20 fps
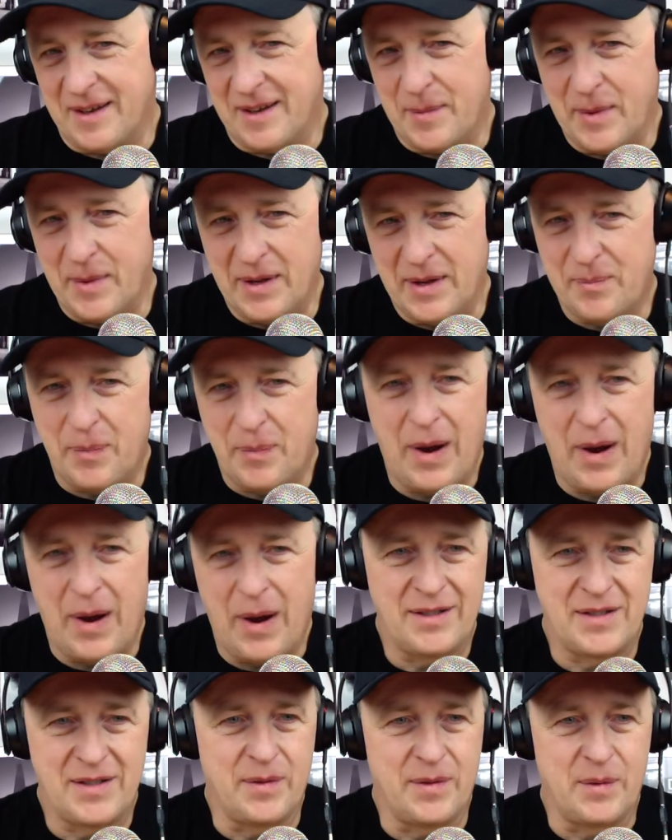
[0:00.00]
I mean,
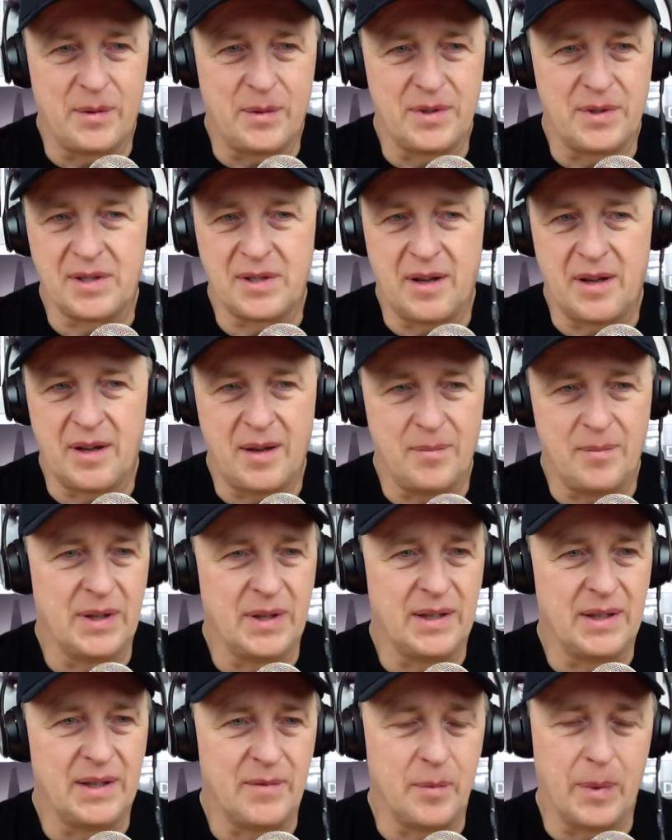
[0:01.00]
parts of it were just
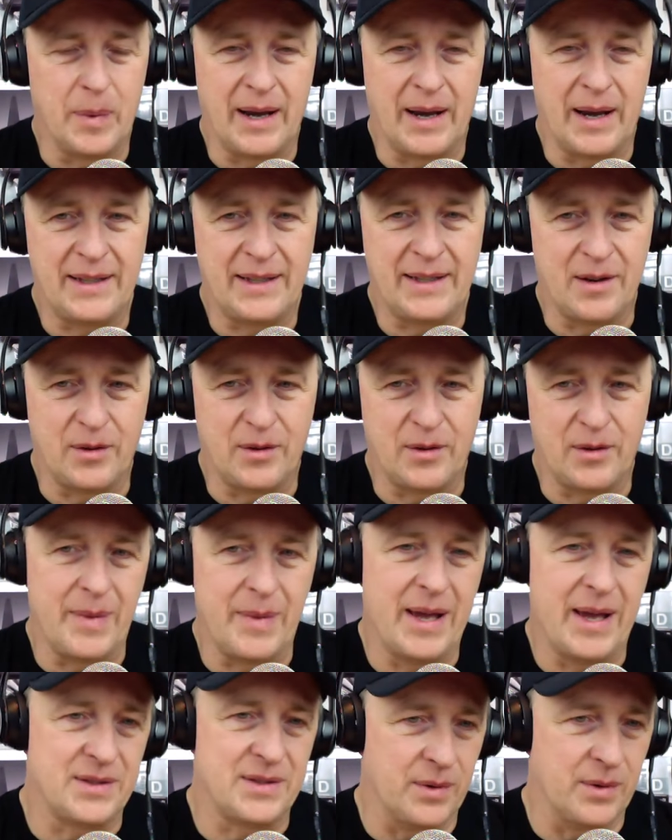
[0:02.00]
unbelievable. And I can only
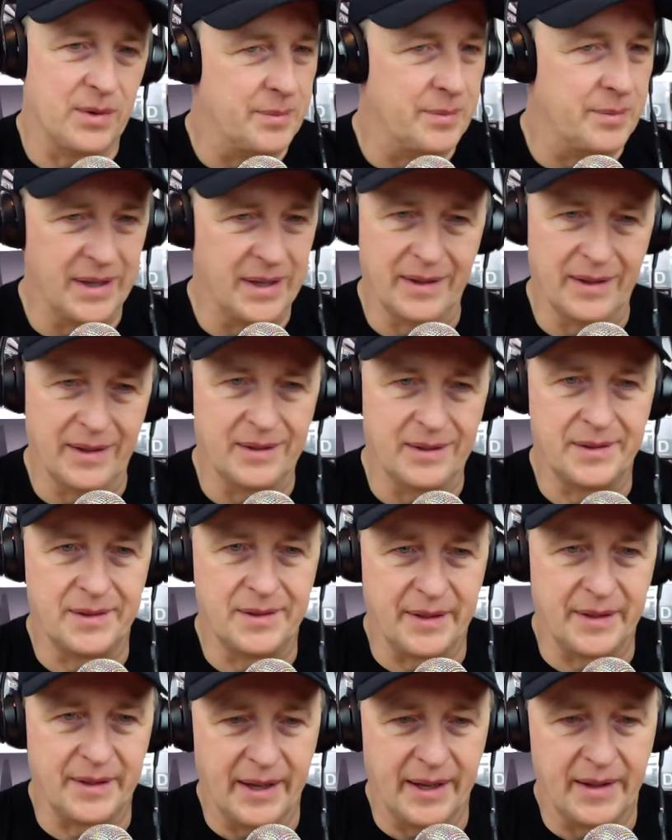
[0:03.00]
imagine what it would be on a clear day.